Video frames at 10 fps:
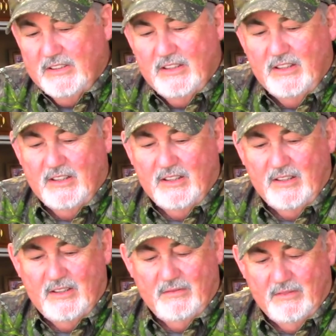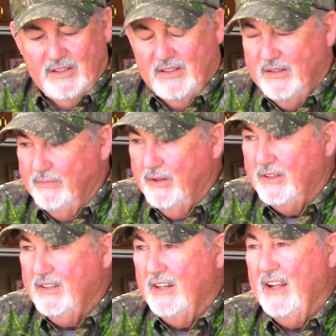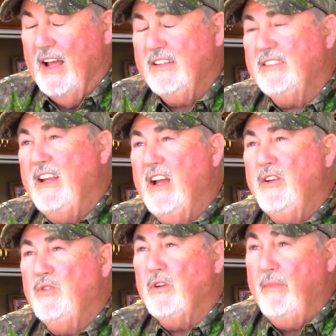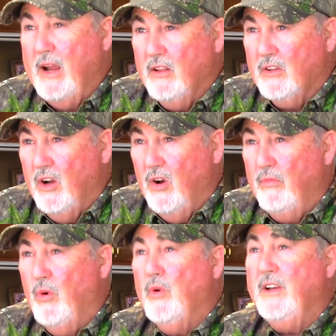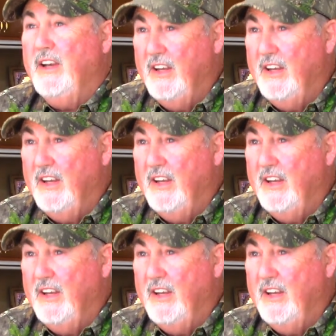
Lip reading: But I'd say I use a mouth call more than